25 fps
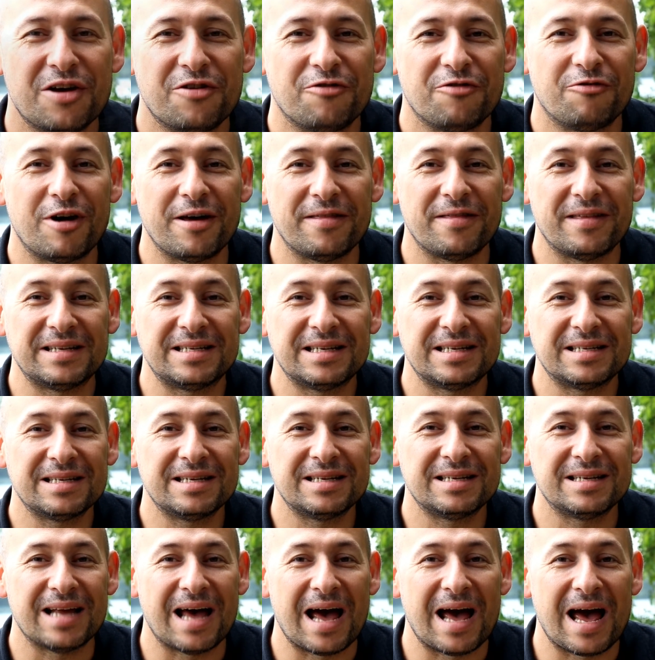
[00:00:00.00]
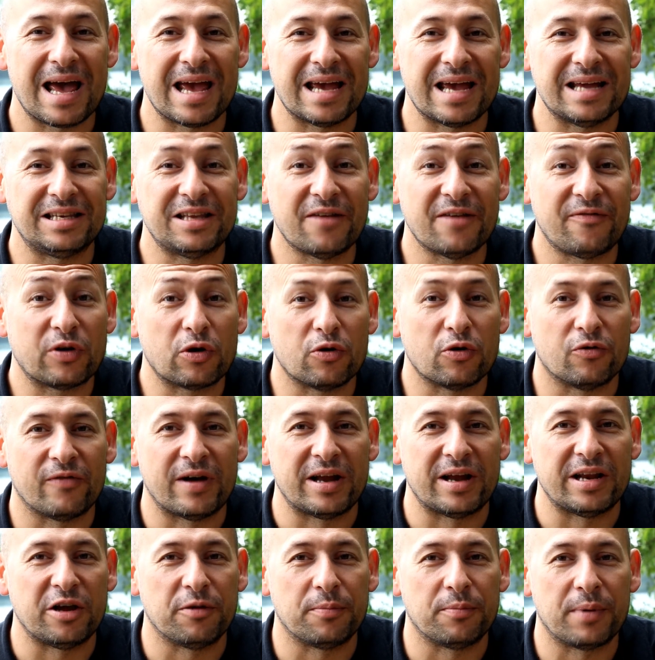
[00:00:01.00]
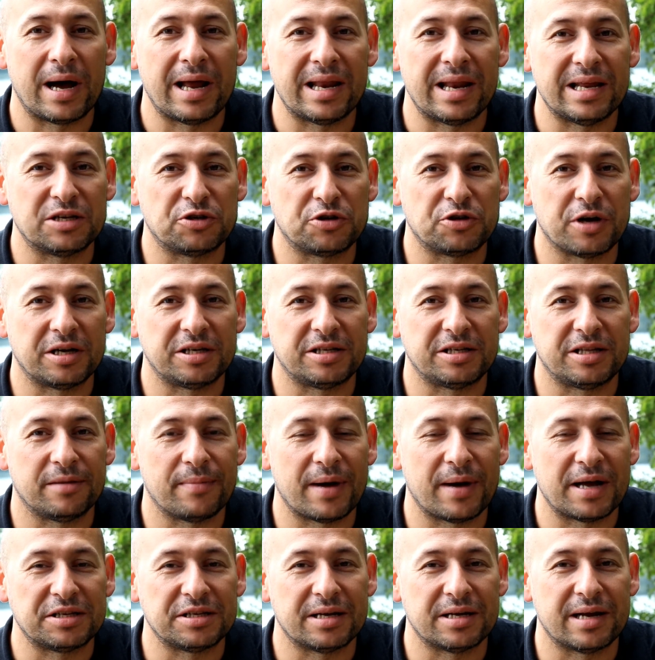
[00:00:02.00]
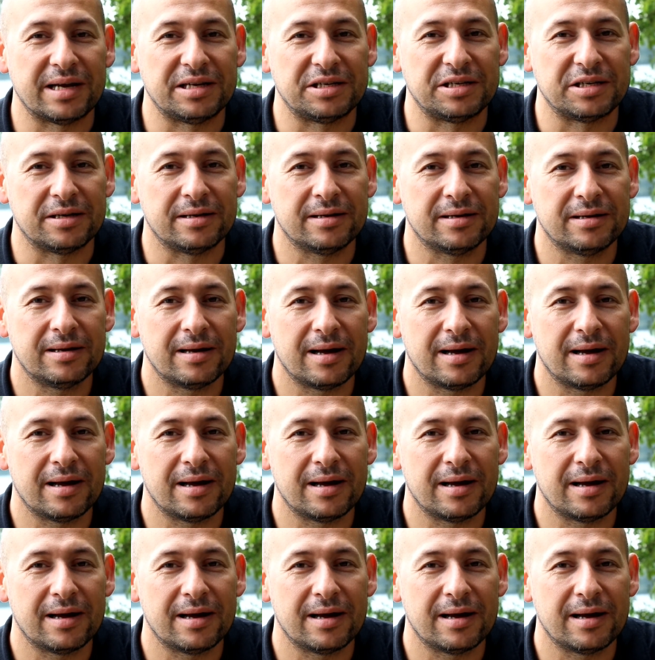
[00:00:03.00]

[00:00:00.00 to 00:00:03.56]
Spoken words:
Right, this isn't a difficult venue by any stretch of the imagination,